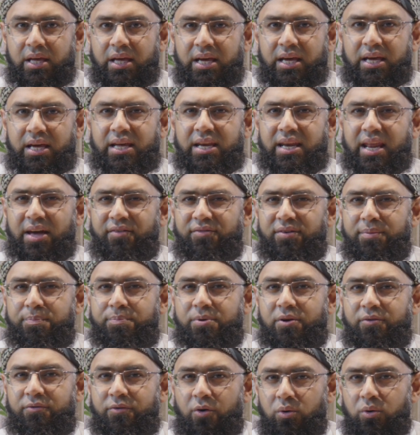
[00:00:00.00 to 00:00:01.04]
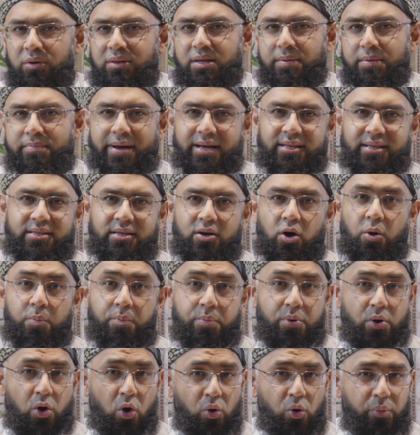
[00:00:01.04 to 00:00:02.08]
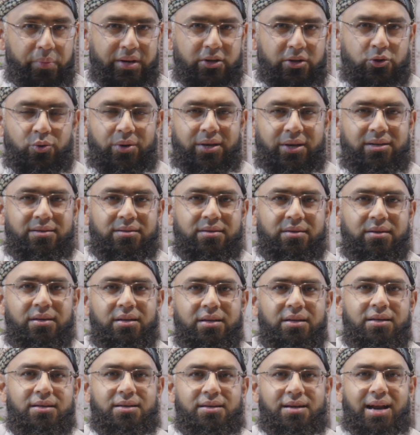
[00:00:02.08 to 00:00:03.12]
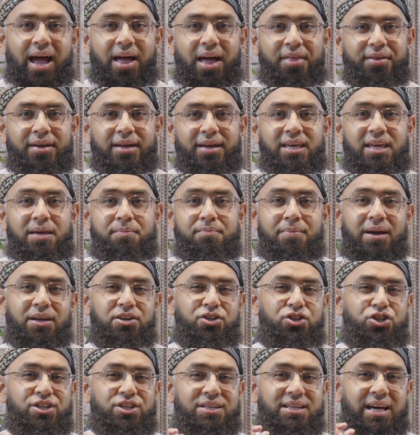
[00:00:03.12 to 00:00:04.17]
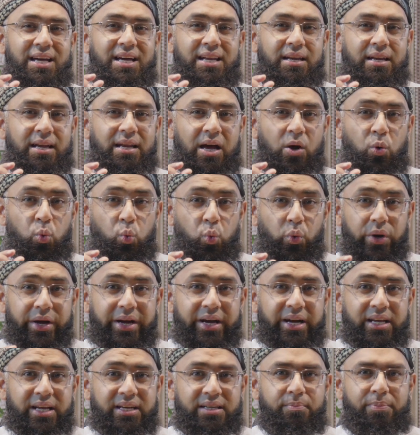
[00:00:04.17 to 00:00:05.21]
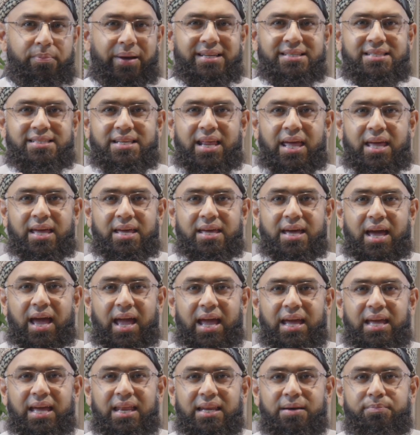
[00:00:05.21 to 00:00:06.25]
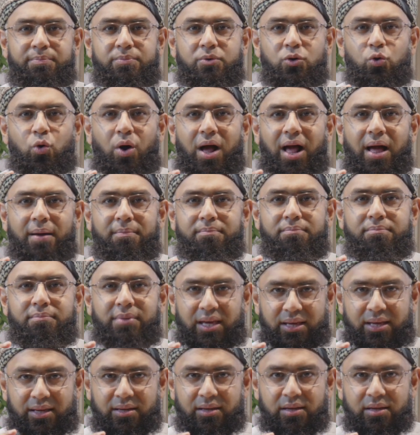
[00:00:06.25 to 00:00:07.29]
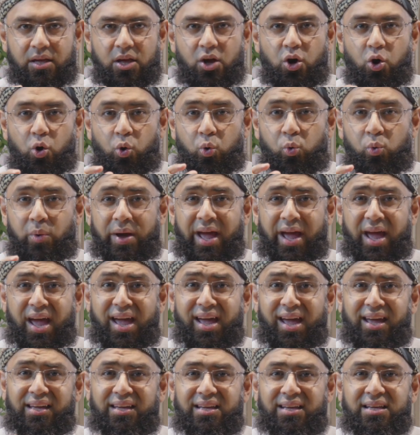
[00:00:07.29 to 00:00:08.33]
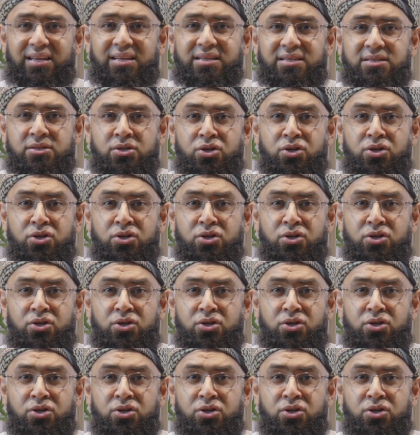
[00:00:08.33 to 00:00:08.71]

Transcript: he never provoked the matter or probe into it, Rather, he mentioned an, a word by saying, Ain ibn ammik, where is